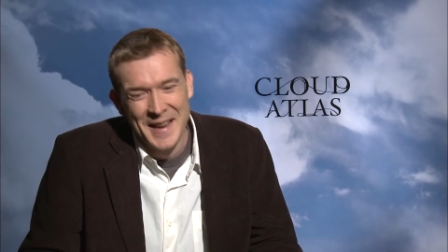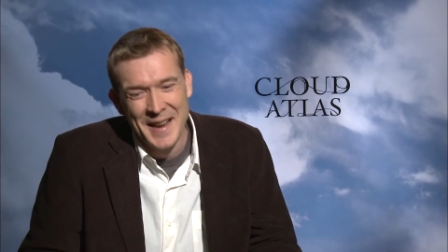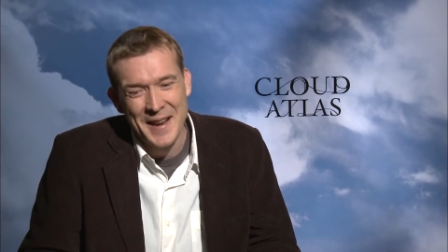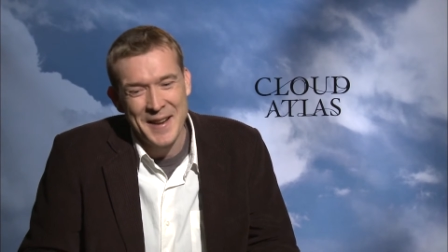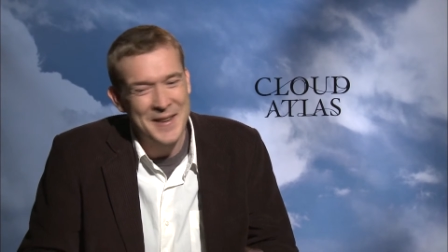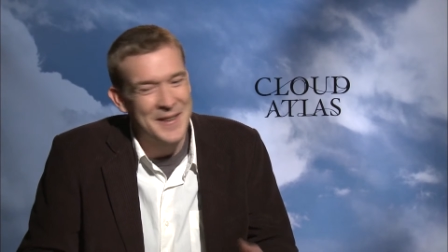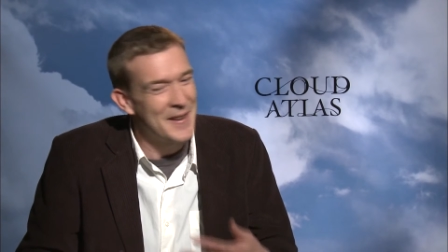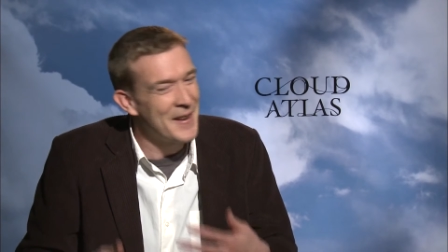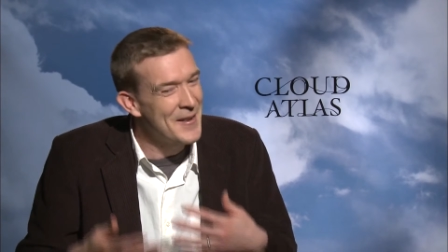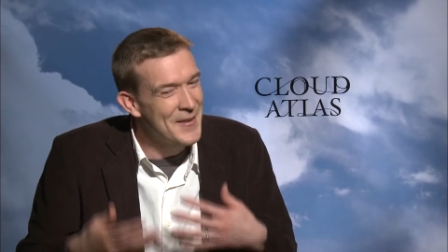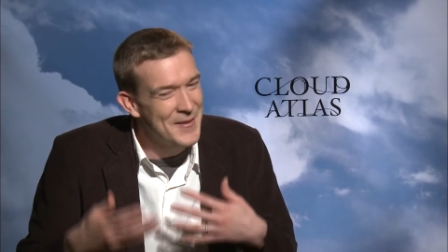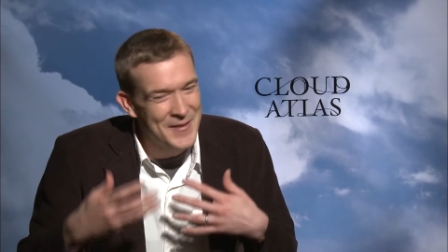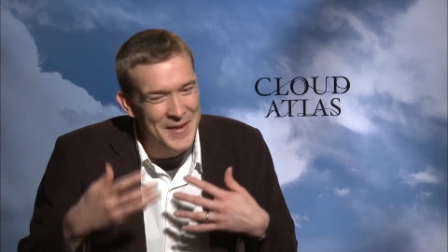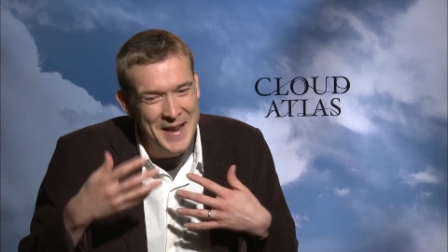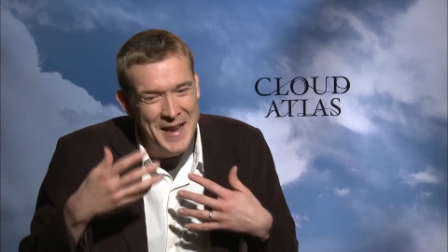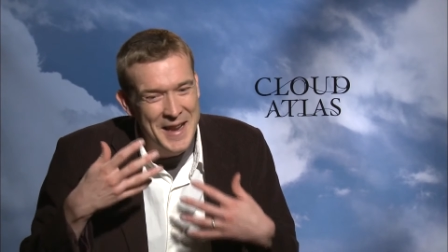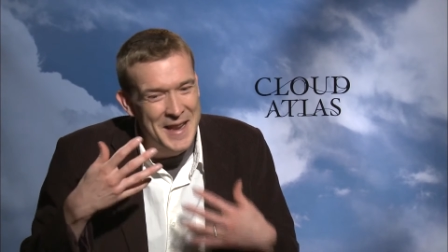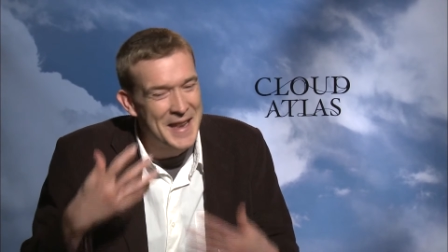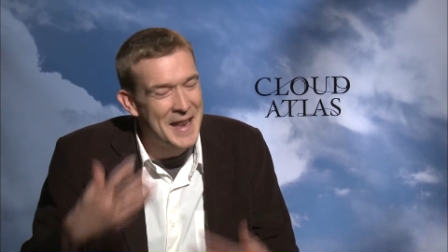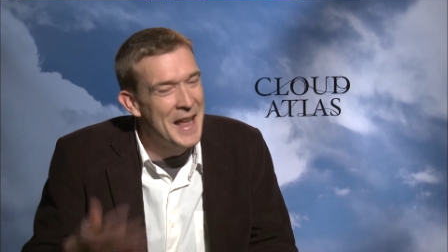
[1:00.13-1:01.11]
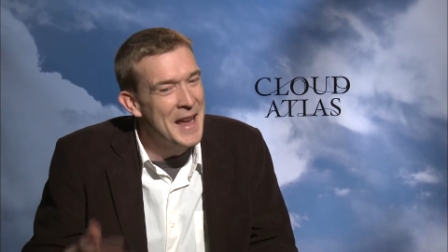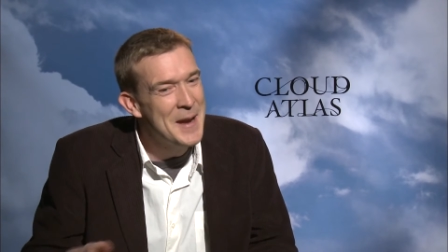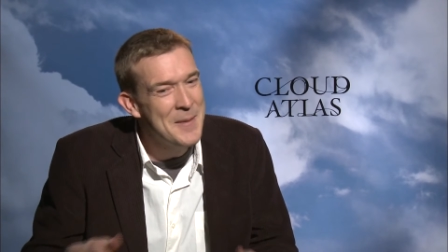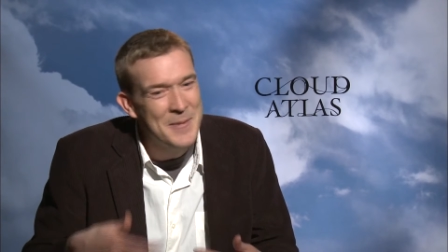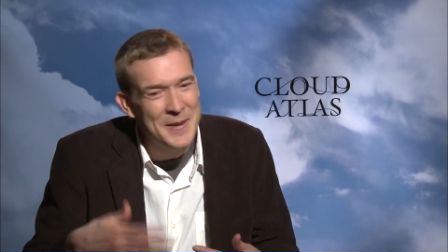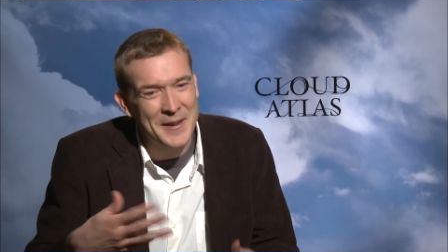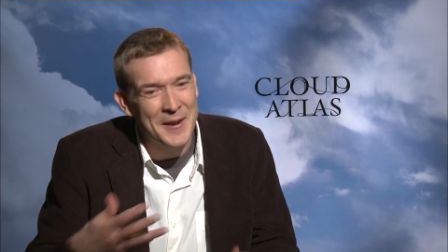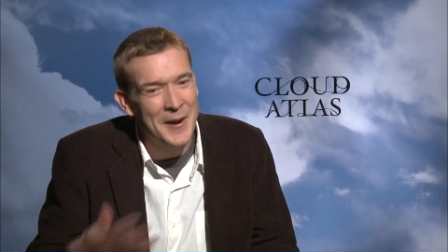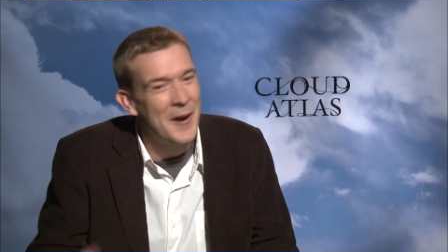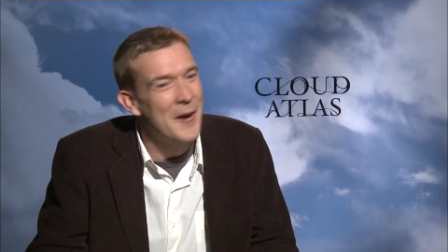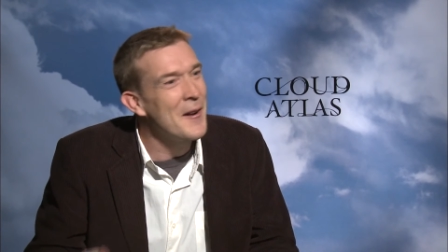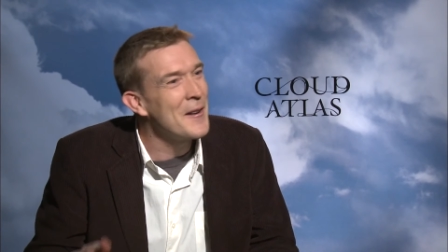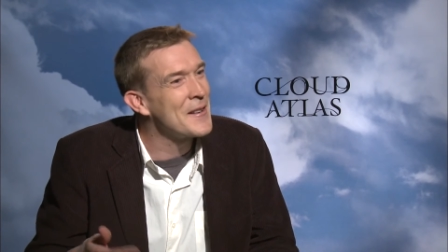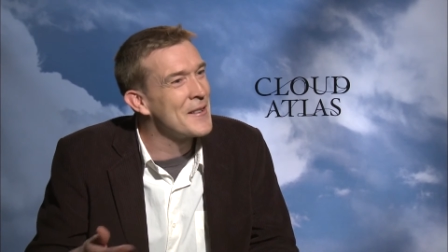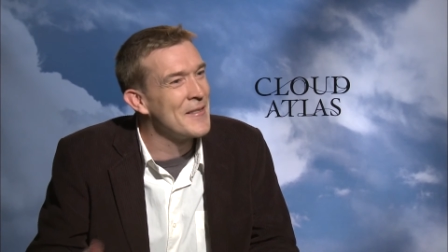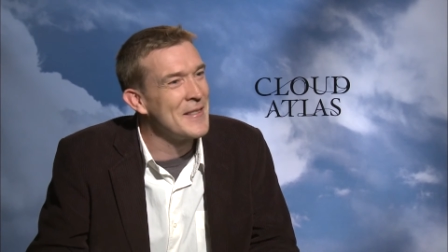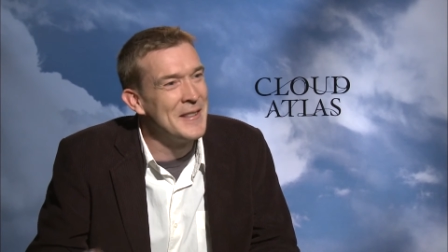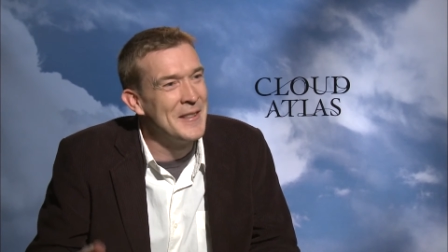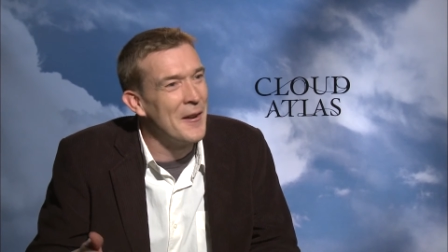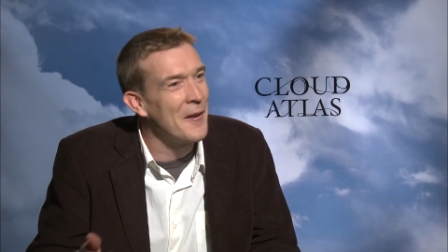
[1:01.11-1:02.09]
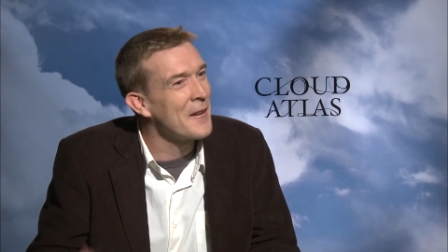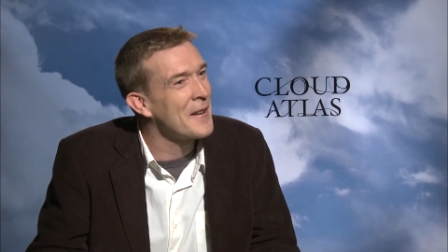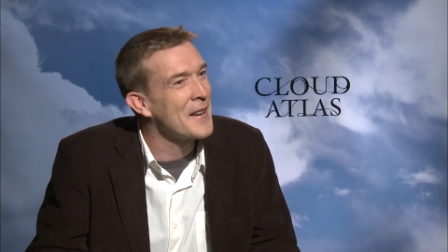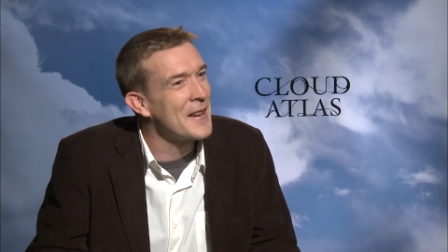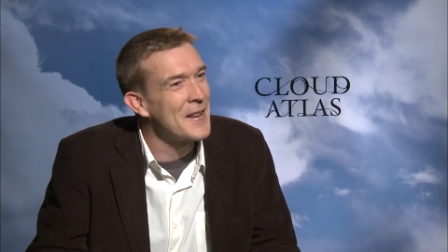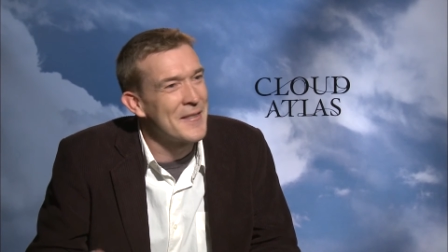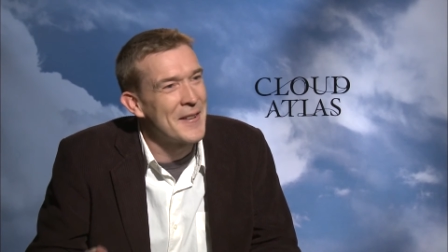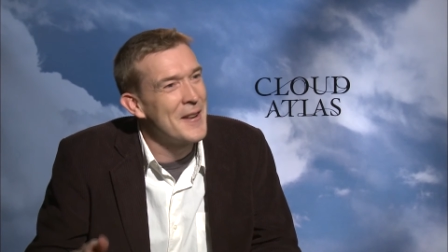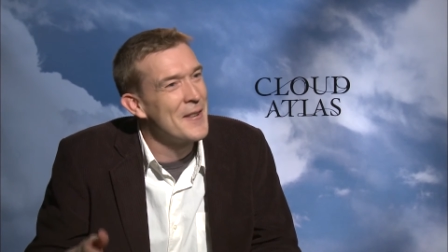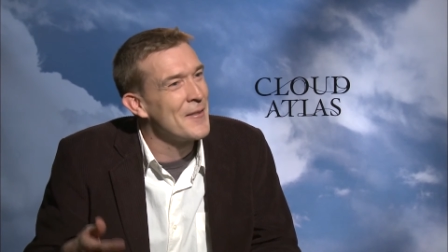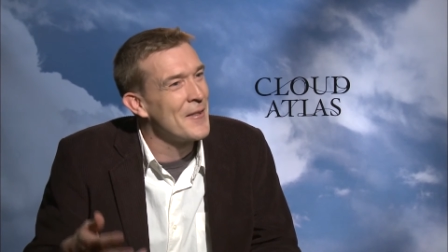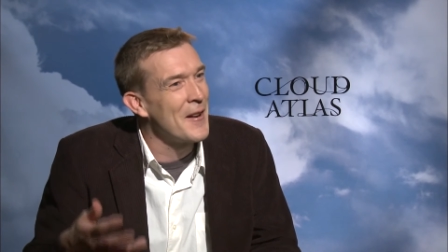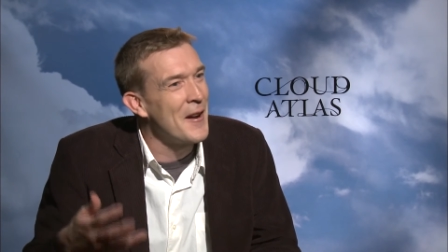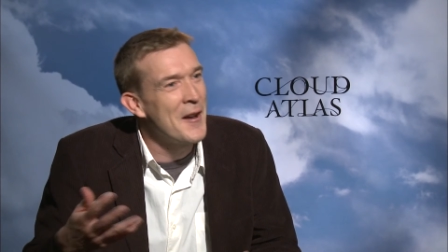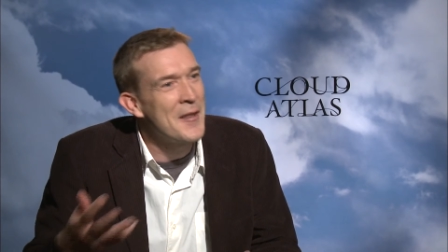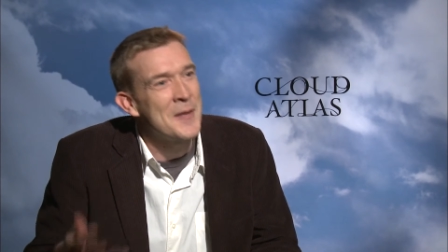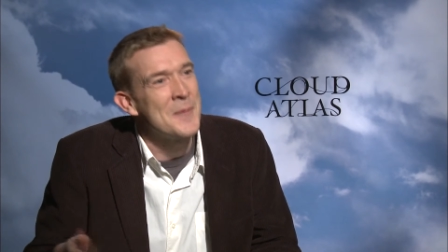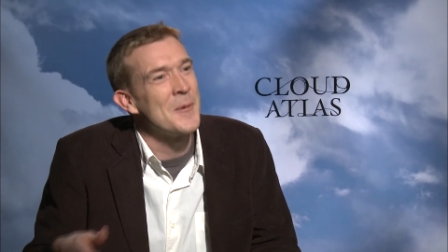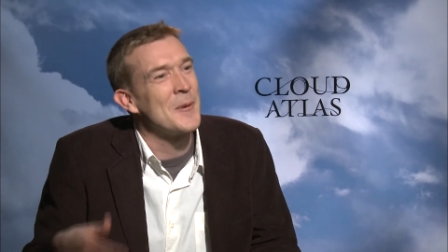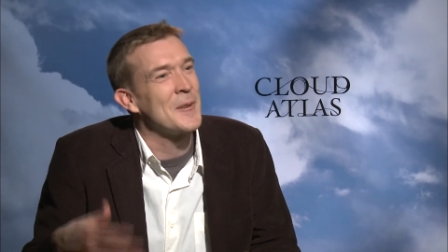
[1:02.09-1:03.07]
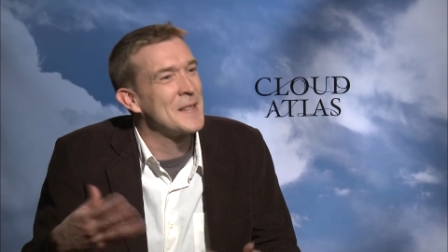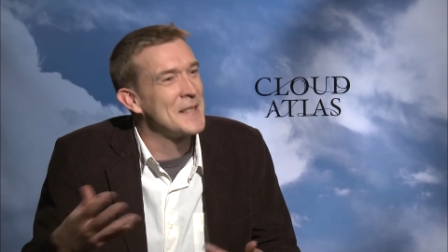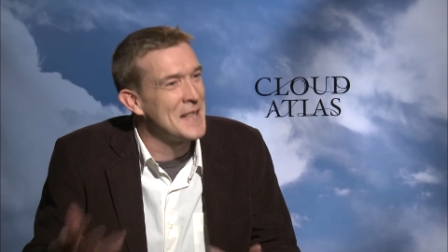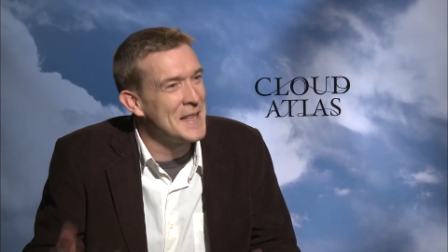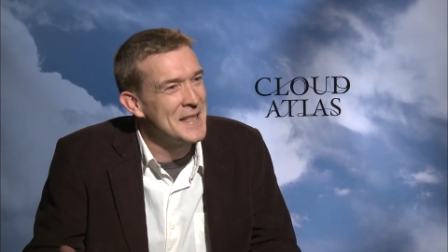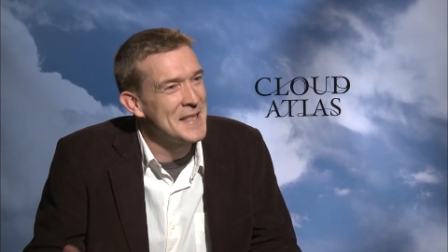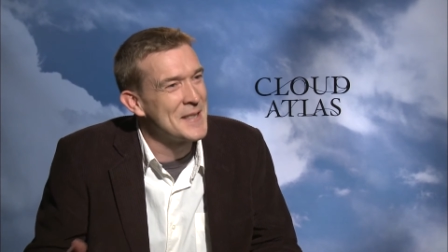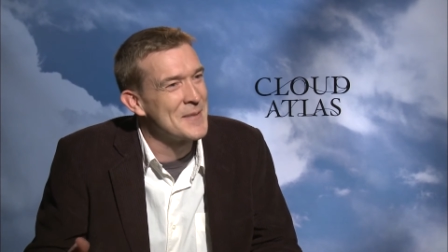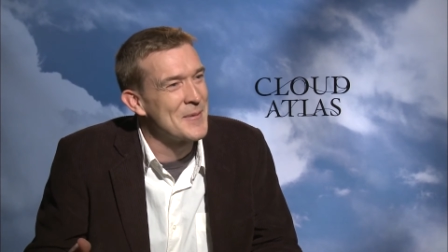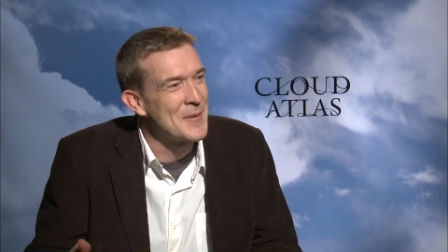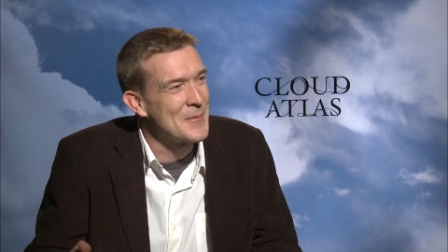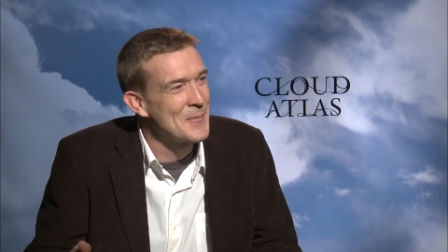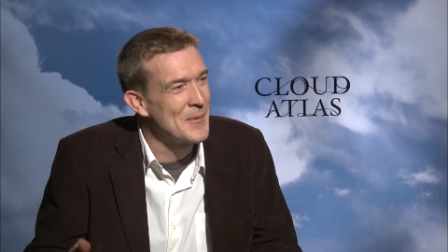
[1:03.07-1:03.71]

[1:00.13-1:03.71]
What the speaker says: I've laboured harder and longer over other more sensible